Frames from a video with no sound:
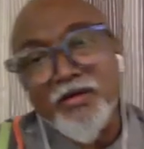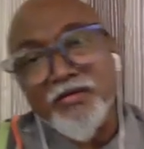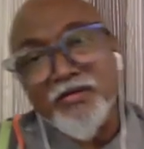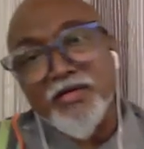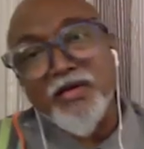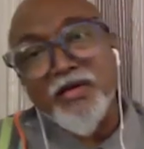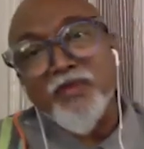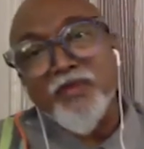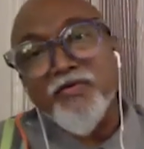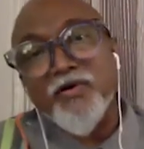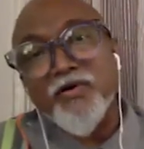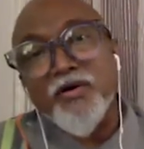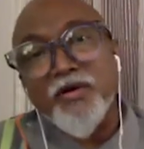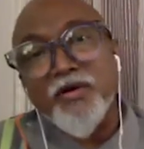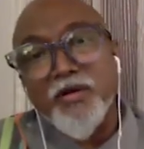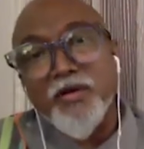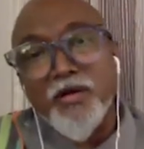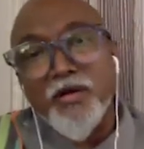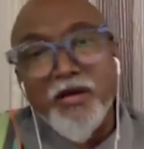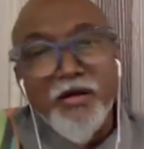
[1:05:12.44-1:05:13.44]
10 of
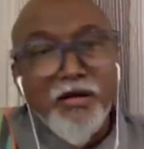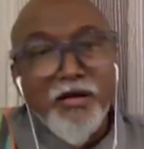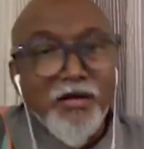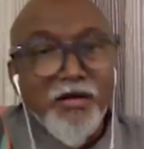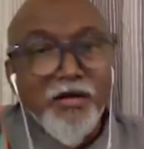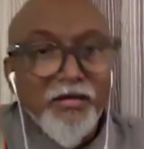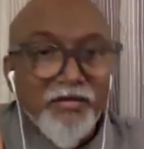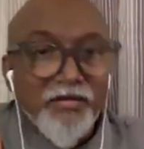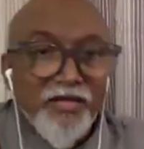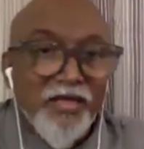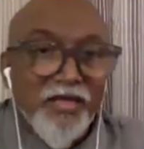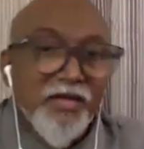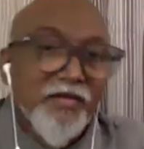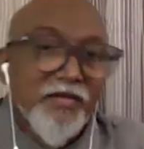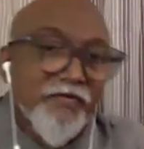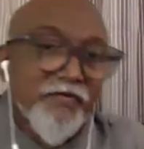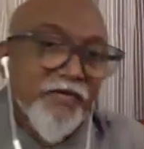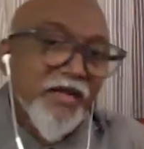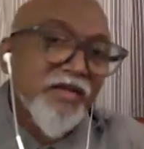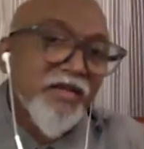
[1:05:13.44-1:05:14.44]
our uh, theater
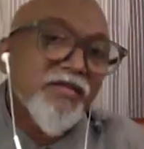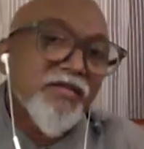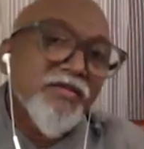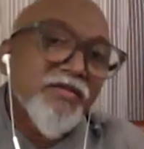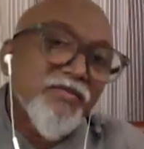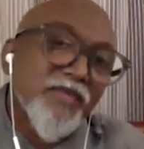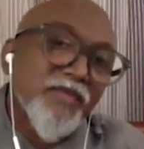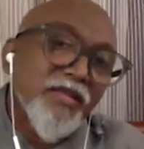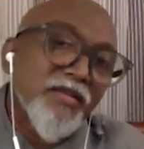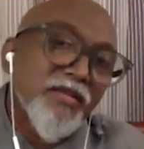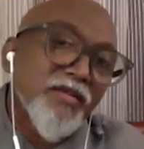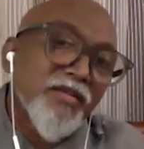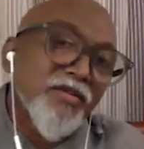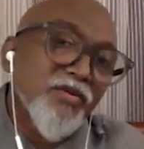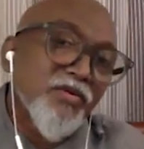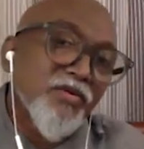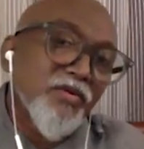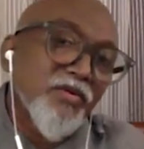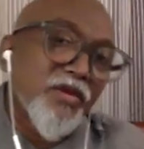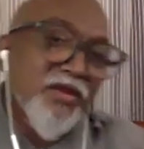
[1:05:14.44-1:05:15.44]
friends went
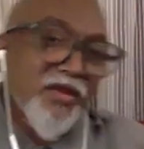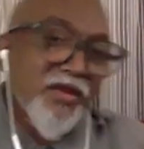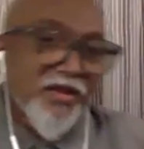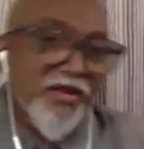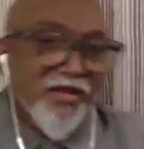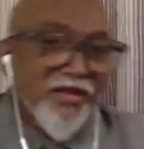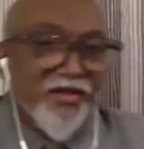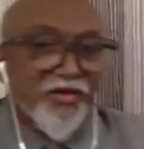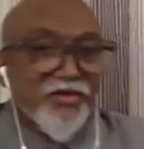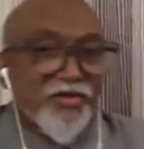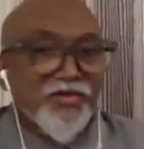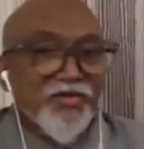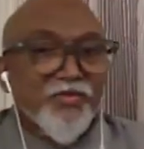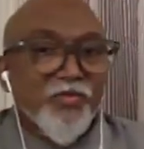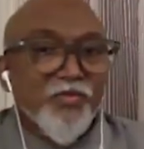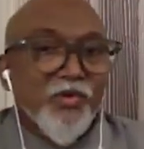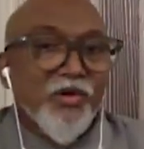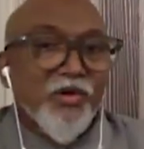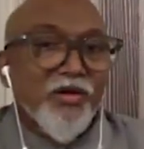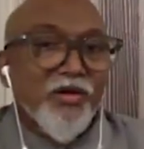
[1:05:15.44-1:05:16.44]
into you know
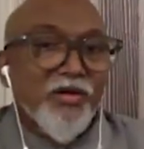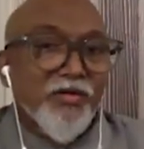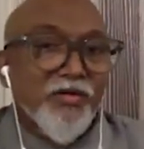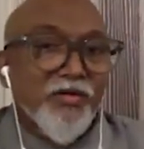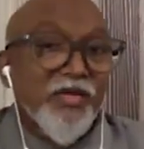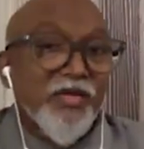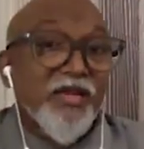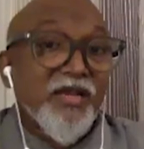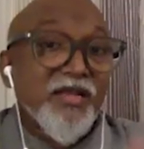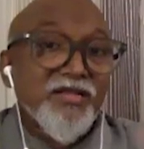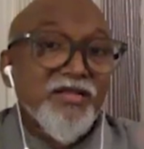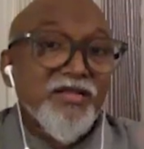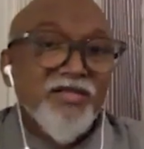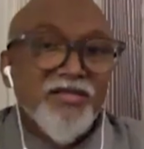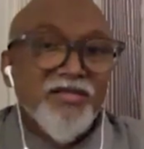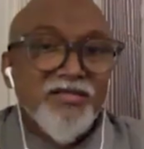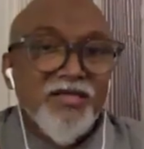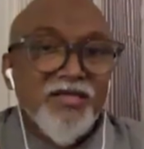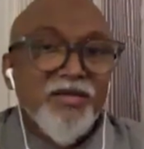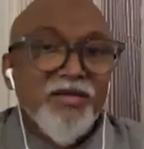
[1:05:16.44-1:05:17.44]
small
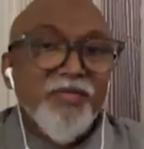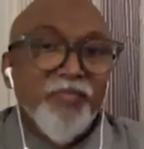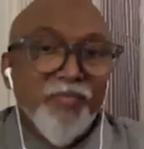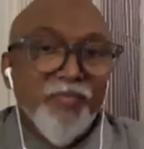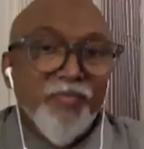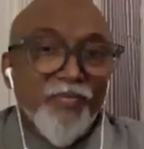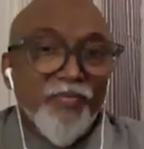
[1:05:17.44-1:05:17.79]
villages and